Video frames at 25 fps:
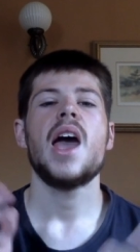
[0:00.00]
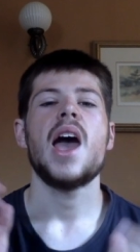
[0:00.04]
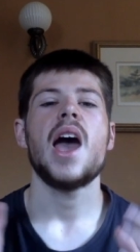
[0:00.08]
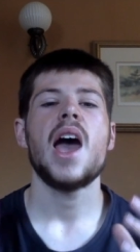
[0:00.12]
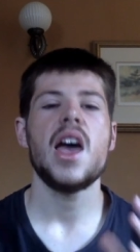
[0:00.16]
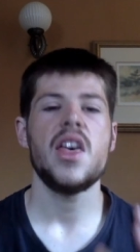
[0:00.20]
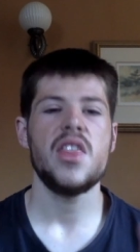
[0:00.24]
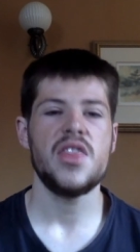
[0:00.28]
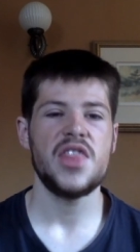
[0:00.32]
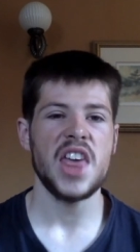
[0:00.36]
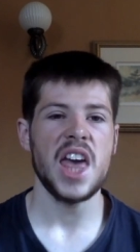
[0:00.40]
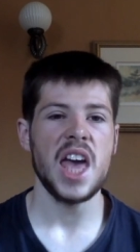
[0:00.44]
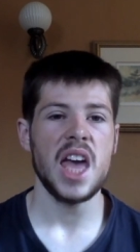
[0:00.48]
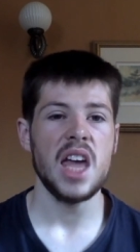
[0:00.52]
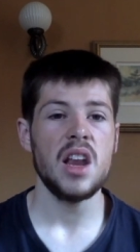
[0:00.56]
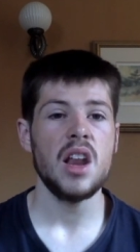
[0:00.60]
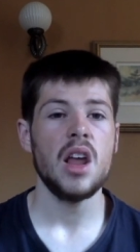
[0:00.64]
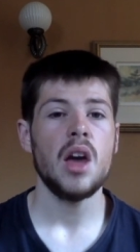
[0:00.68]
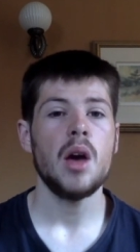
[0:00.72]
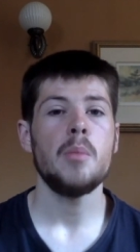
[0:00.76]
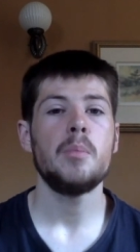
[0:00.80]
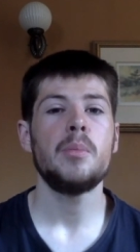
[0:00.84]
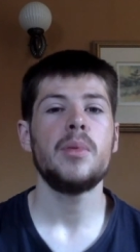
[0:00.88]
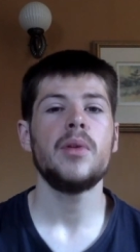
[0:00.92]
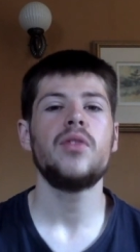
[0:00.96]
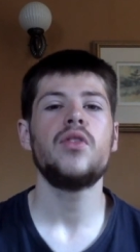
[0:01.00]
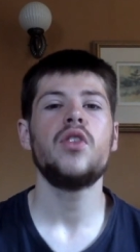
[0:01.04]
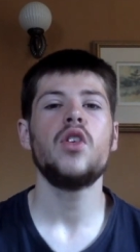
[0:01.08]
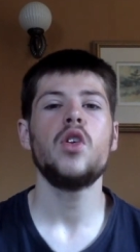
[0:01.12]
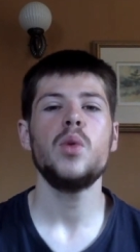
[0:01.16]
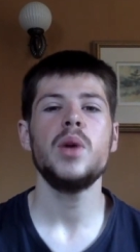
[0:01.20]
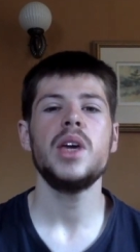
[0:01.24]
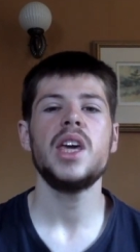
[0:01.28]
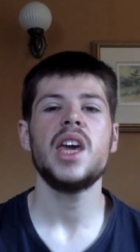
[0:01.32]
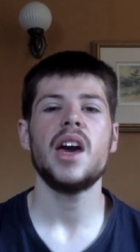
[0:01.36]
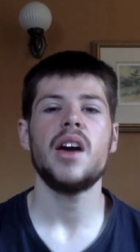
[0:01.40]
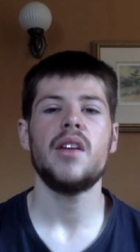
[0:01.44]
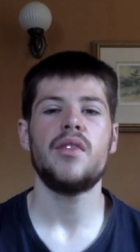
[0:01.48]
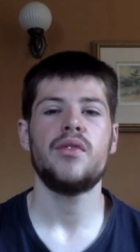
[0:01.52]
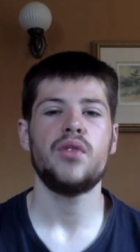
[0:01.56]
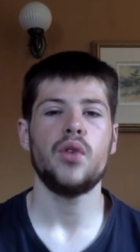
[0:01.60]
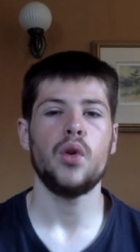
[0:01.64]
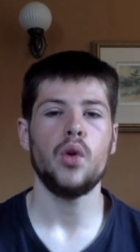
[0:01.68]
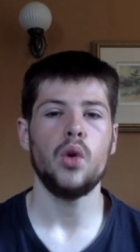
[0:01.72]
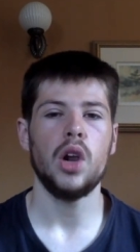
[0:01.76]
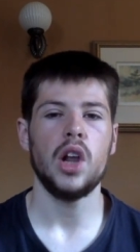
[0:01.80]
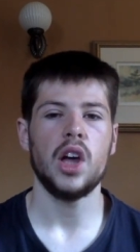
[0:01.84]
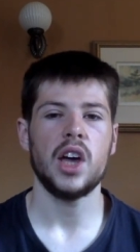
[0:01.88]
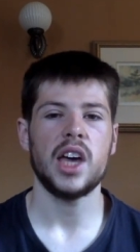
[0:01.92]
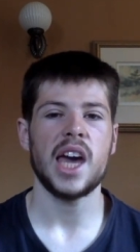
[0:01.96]
And then, before we get a
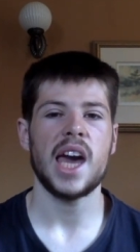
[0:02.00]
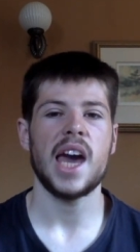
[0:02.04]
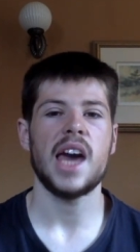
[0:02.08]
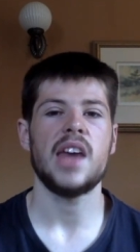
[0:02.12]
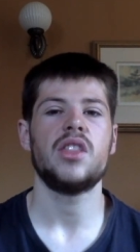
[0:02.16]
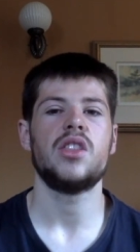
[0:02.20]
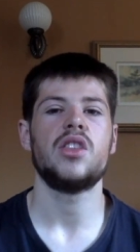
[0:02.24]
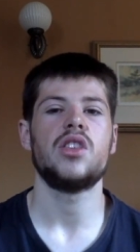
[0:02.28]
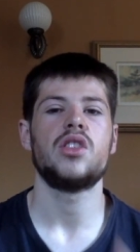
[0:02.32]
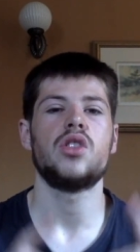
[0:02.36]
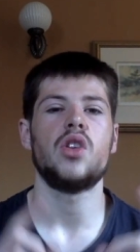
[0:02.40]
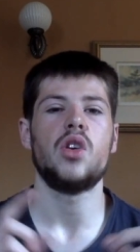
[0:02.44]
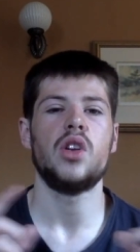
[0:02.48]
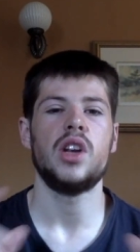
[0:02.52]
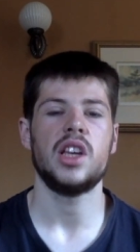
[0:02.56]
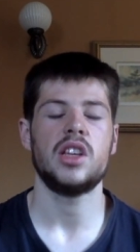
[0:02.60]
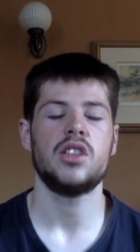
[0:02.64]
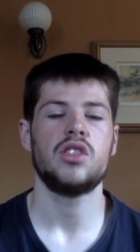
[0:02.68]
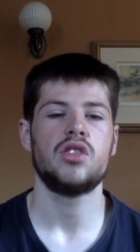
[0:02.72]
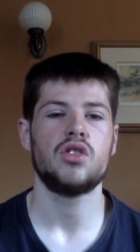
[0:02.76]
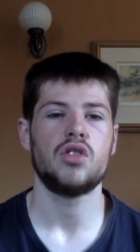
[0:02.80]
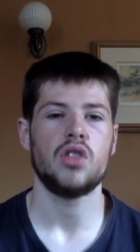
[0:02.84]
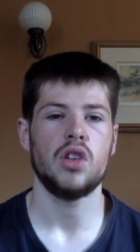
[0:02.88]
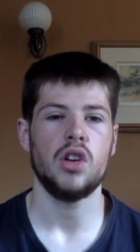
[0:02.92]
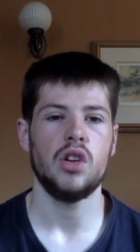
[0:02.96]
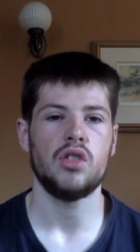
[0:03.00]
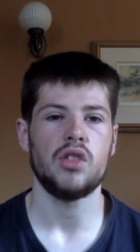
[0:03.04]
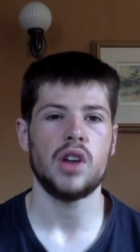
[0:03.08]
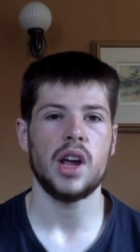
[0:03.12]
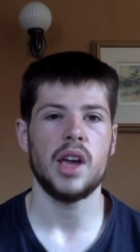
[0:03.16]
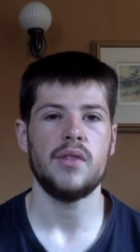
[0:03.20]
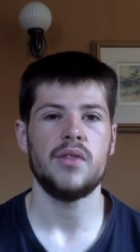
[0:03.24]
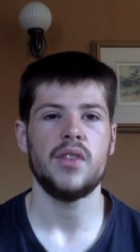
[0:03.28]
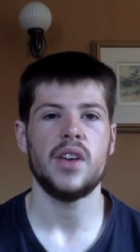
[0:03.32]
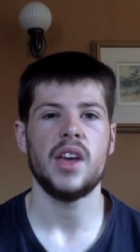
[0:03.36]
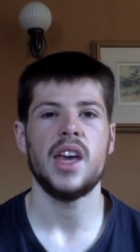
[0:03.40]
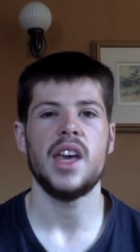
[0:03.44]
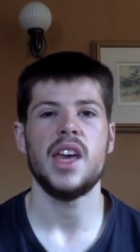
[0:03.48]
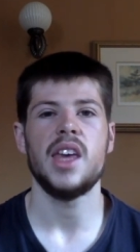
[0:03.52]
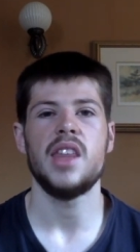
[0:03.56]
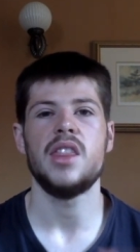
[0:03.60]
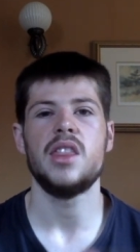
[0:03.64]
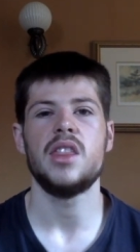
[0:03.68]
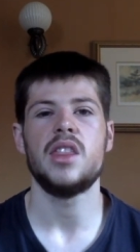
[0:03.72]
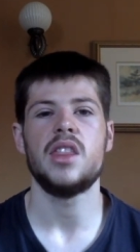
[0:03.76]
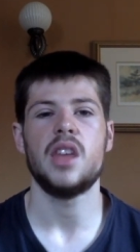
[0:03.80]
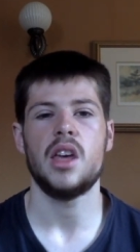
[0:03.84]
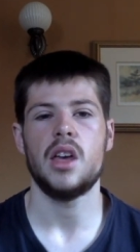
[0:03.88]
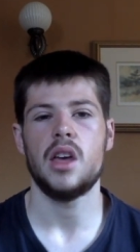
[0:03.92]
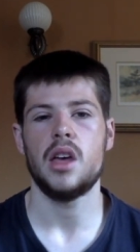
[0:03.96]
full look at the sonic screwdriver in
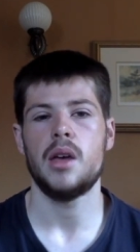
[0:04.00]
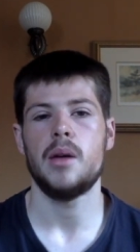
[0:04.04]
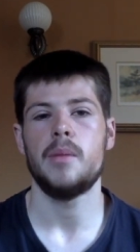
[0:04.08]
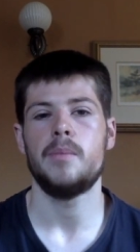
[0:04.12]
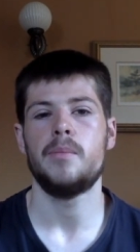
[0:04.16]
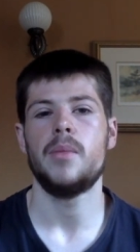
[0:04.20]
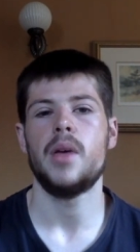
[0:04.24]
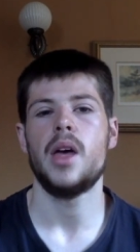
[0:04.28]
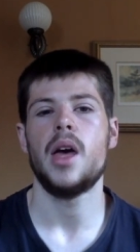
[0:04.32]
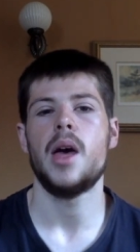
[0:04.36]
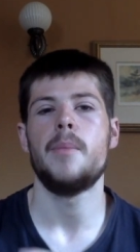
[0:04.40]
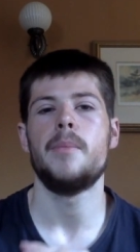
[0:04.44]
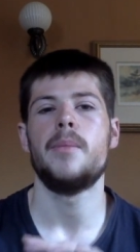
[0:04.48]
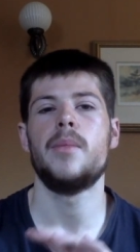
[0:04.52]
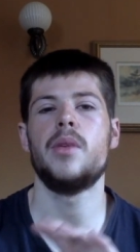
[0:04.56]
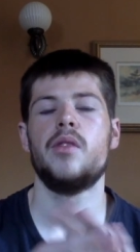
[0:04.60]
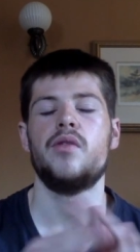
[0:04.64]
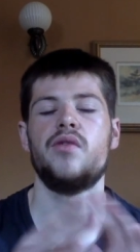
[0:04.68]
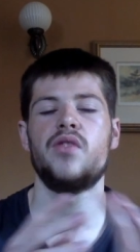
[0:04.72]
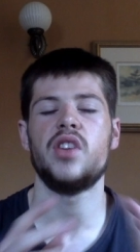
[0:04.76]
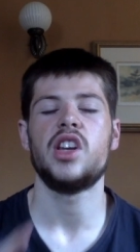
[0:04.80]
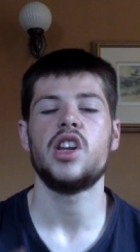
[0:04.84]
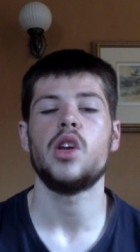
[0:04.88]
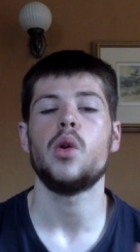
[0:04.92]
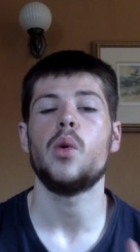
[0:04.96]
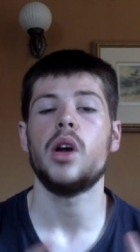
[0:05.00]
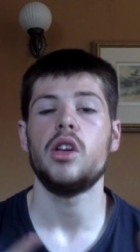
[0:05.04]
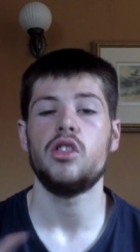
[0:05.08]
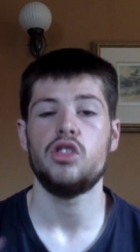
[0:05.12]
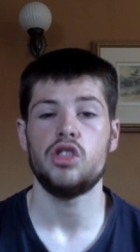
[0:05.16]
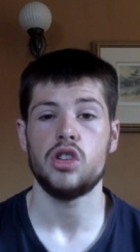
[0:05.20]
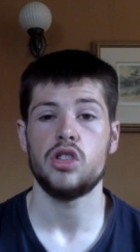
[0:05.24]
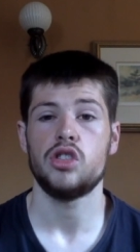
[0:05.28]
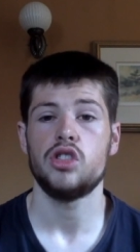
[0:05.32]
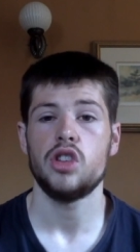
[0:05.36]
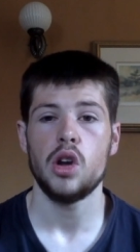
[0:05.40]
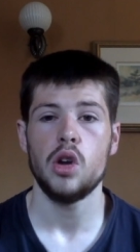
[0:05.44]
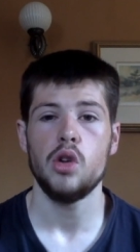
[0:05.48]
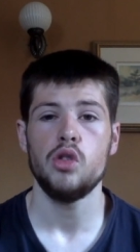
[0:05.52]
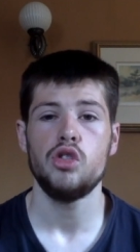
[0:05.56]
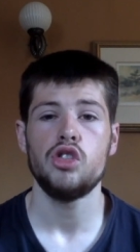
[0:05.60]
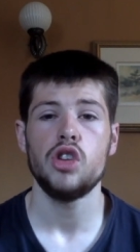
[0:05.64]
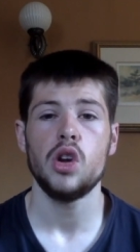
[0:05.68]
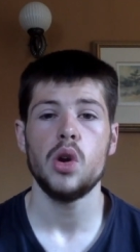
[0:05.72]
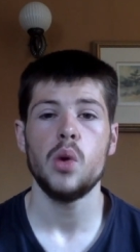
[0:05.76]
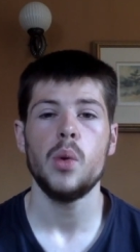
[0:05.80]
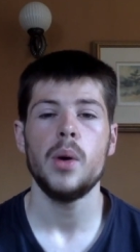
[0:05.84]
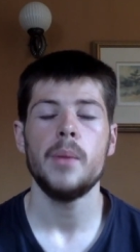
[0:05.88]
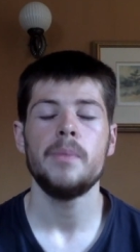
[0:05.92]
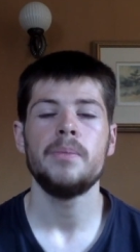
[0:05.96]
the um, video I just showed
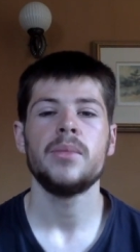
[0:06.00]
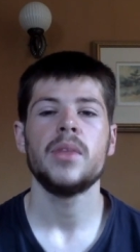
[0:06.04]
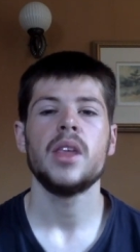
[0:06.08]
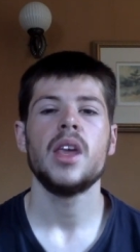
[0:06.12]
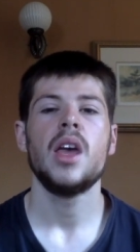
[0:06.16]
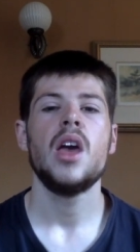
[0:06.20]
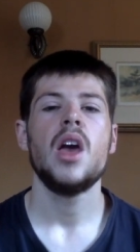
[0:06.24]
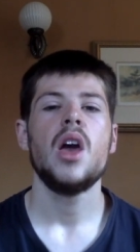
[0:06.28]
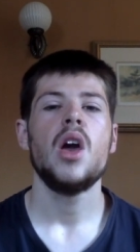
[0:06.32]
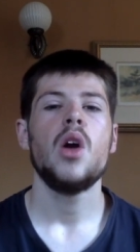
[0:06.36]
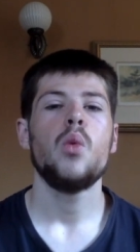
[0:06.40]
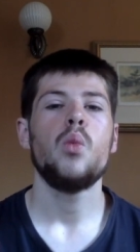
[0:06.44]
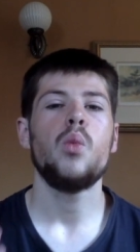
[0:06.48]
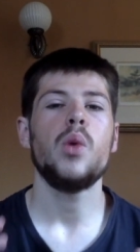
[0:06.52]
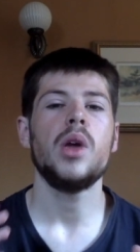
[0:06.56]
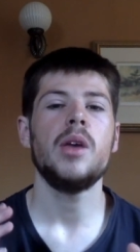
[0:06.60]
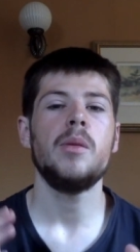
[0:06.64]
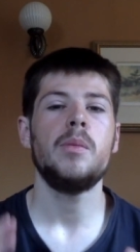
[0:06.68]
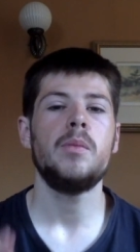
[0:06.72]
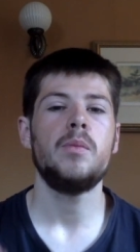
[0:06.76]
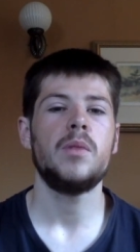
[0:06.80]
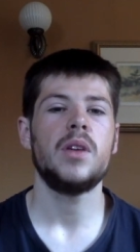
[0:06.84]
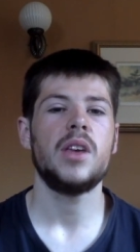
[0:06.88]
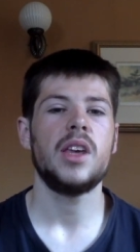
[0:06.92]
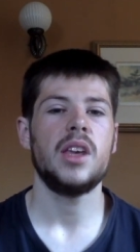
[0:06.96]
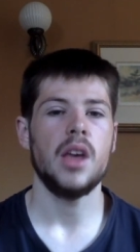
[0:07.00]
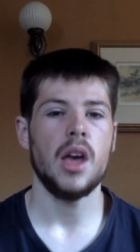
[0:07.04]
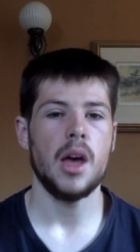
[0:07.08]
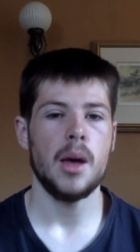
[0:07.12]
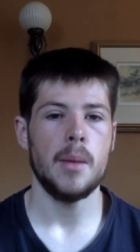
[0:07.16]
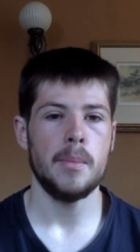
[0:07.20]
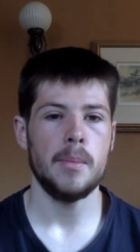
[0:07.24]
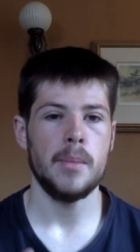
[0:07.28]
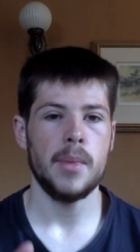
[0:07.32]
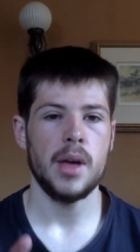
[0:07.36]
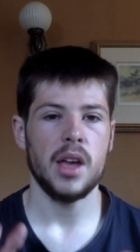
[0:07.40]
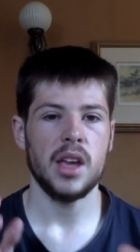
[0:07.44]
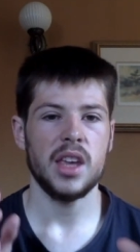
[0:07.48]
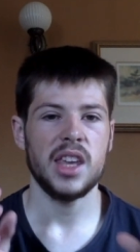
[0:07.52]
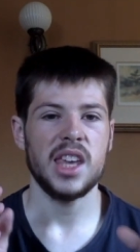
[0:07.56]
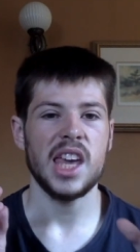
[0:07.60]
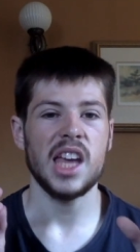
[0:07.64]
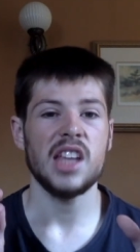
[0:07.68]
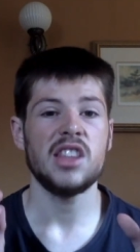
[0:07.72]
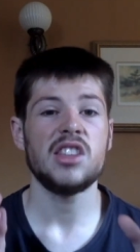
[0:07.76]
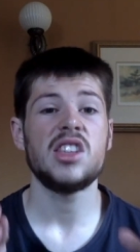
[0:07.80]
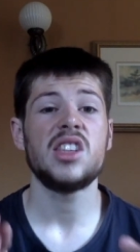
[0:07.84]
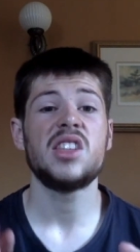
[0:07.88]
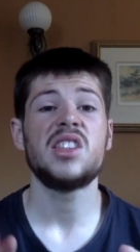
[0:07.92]
you, we um, get to